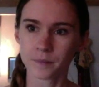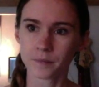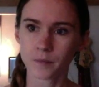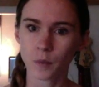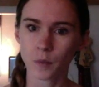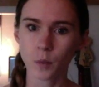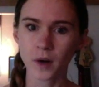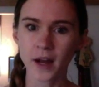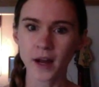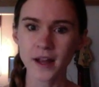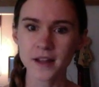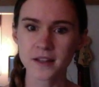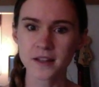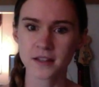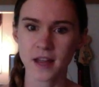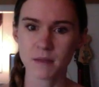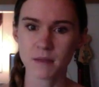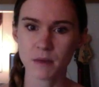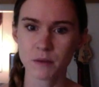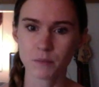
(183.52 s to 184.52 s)
When I
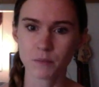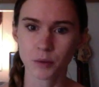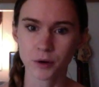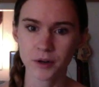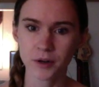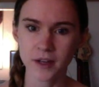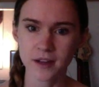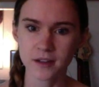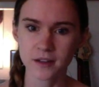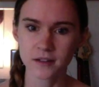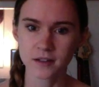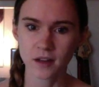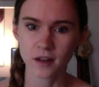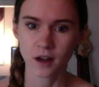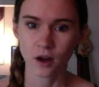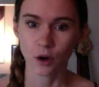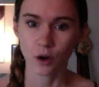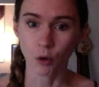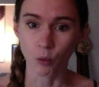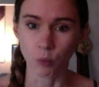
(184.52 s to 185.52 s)
examine Bernie's
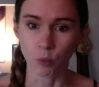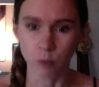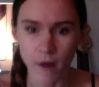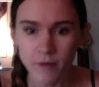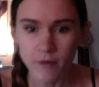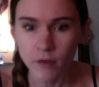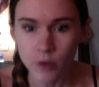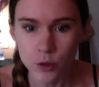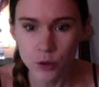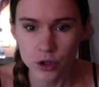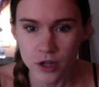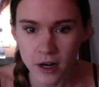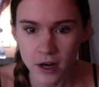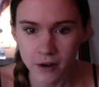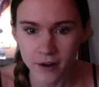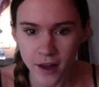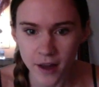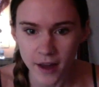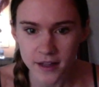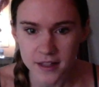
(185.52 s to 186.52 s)

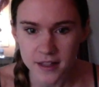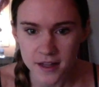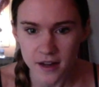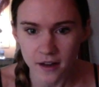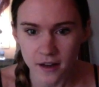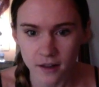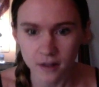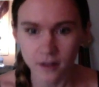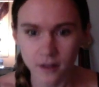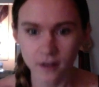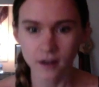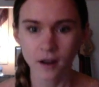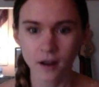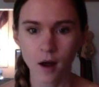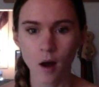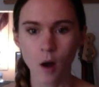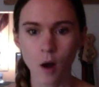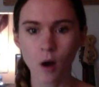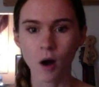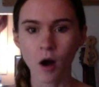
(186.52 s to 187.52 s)
revolutionary idea,
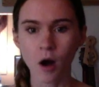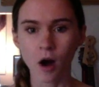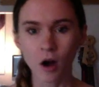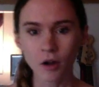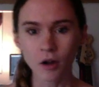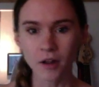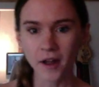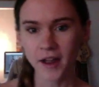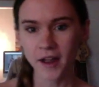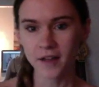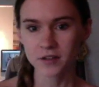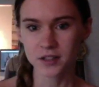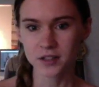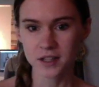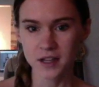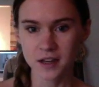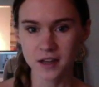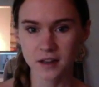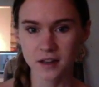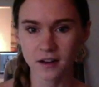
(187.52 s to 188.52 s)
all I have
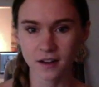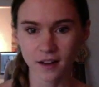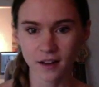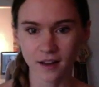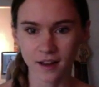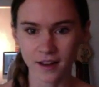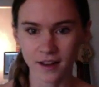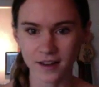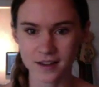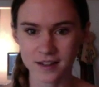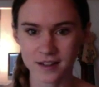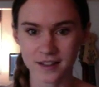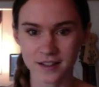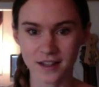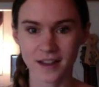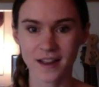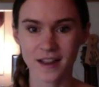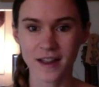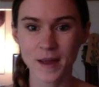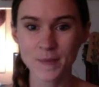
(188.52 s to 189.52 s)
seen is
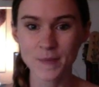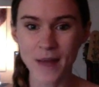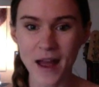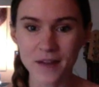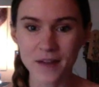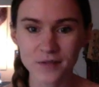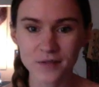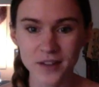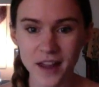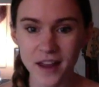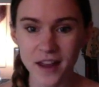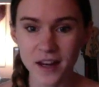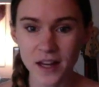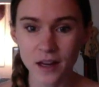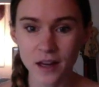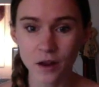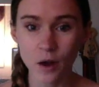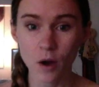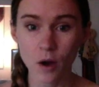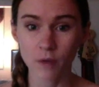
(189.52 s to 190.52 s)
him
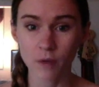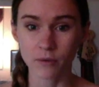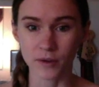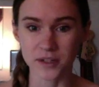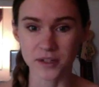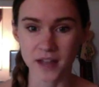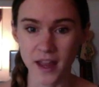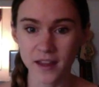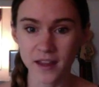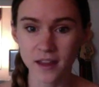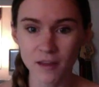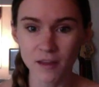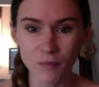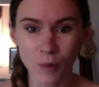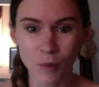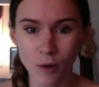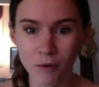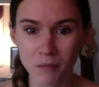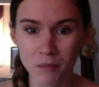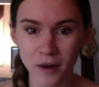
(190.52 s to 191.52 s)
advocating for taking
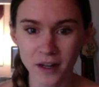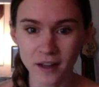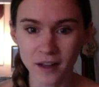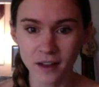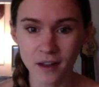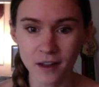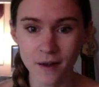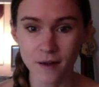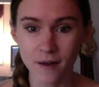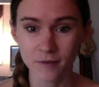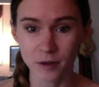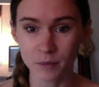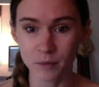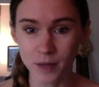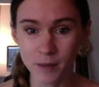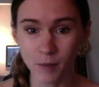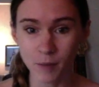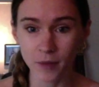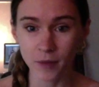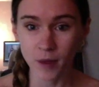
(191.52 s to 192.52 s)
more money from
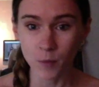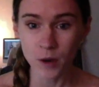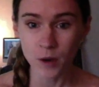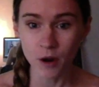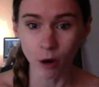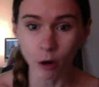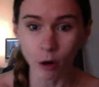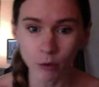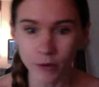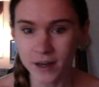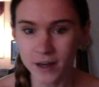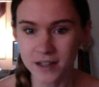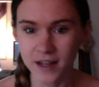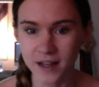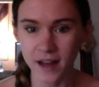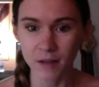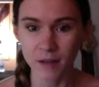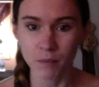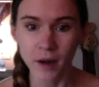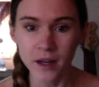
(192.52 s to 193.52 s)
people that we already
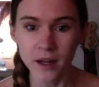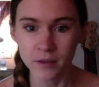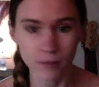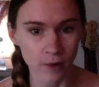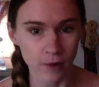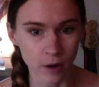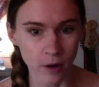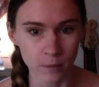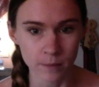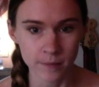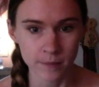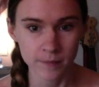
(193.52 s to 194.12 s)
take money from.